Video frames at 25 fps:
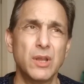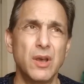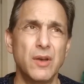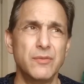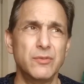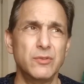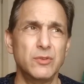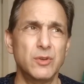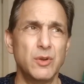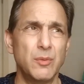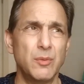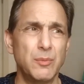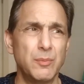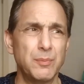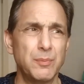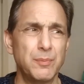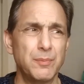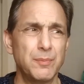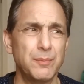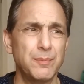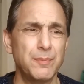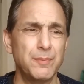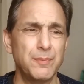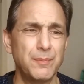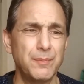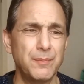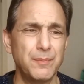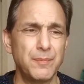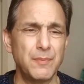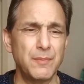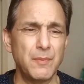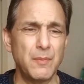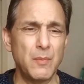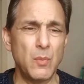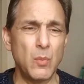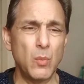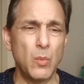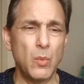cover
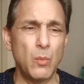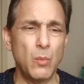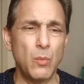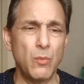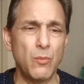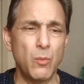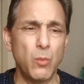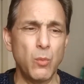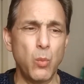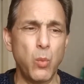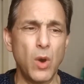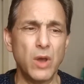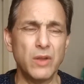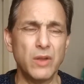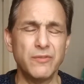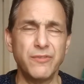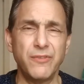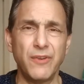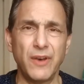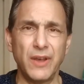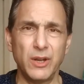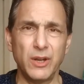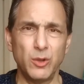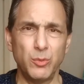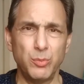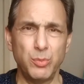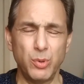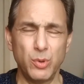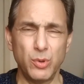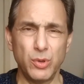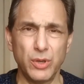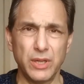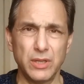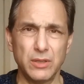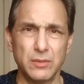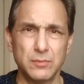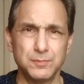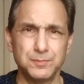one final
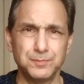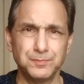point.